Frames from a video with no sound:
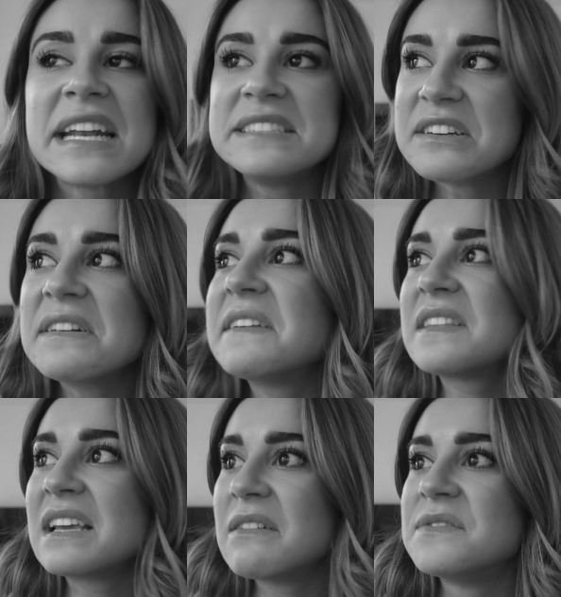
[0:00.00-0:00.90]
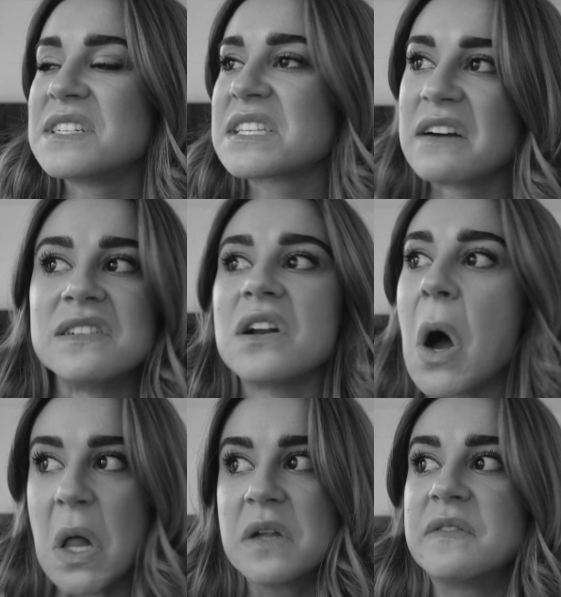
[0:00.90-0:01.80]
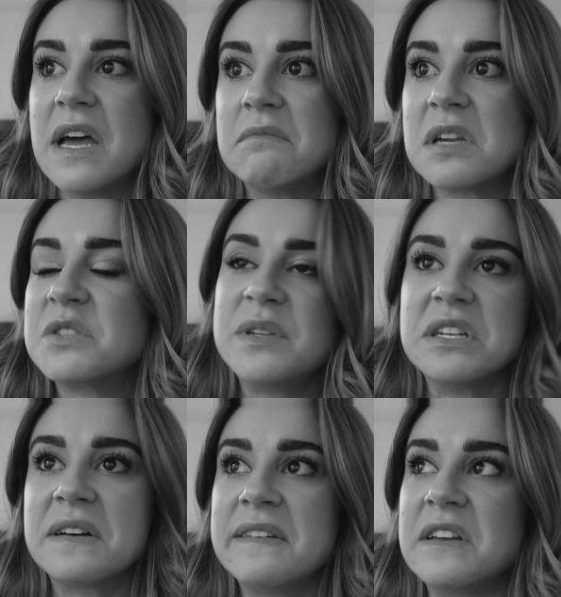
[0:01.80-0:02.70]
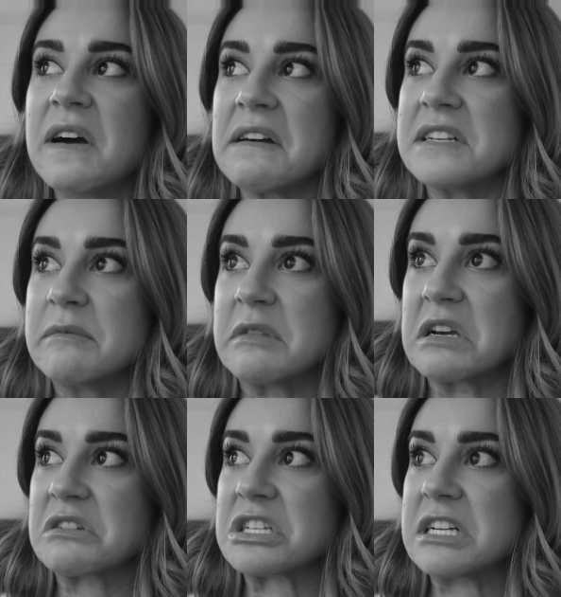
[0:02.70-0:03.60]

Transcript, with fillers: And I don't even think we've discovered all of them because we don't even know how deep the ocean